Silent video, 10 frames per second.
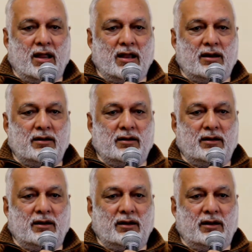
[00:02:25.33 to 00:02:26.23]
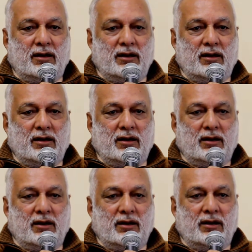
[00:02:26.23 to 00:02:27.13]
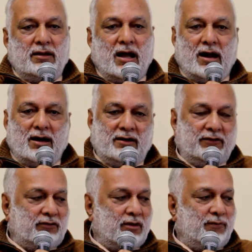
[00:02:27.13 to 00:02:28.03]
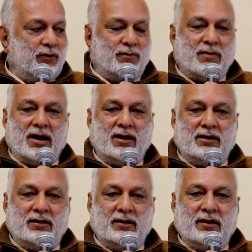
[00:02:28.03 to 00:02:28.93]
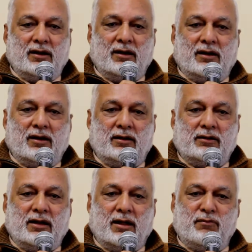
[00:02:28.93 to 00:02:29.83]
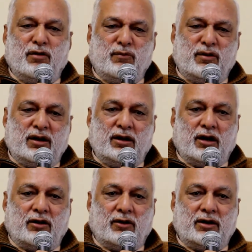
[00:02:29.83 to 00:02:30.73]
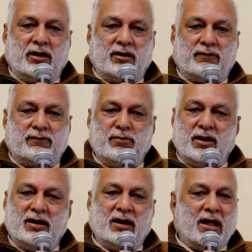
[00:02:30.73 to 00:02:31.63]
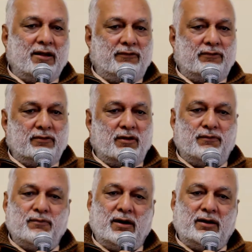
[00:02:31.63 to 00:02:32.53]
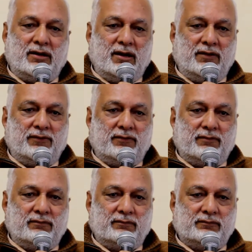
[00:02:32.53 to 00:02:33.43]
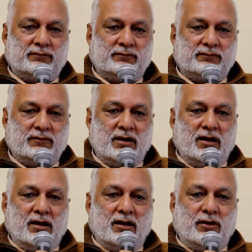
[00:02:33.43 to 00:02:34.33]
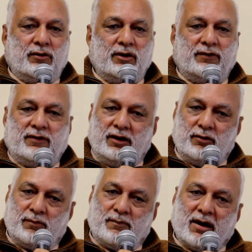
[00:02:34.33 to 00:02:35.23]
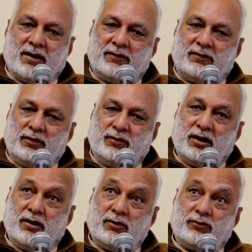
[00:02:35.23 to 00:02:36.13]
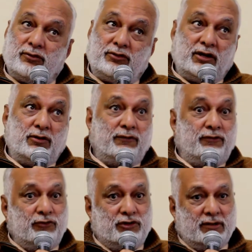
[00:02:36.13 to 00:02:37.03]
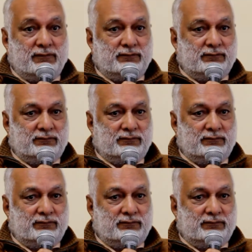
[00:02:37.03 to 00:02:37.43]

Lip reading: and in the hard disk of your mind, there are memory recorded of many life, of many things. You can see your past, you can also see your future.